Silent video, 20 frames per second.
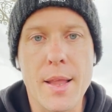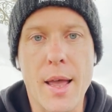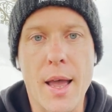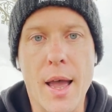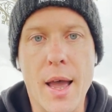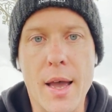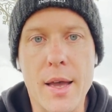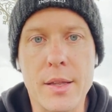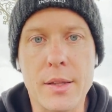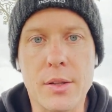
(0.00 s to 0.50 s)

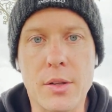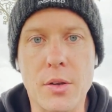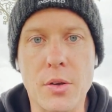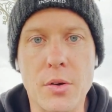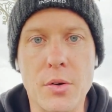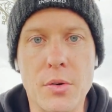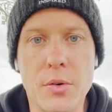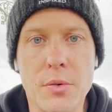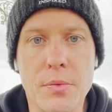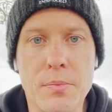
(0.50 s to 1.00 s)
and
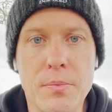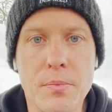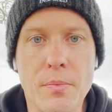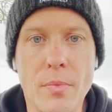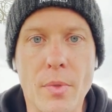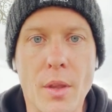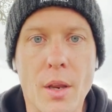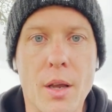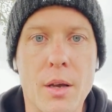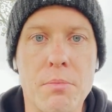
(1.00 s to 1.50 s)
you
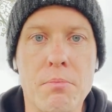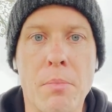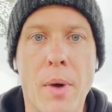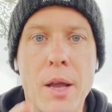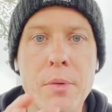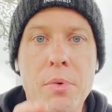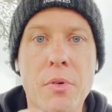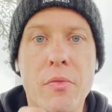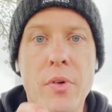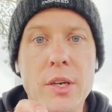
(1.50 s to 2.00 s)
make
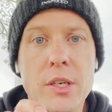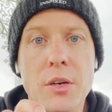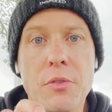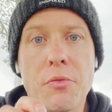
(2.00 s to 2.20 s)
provision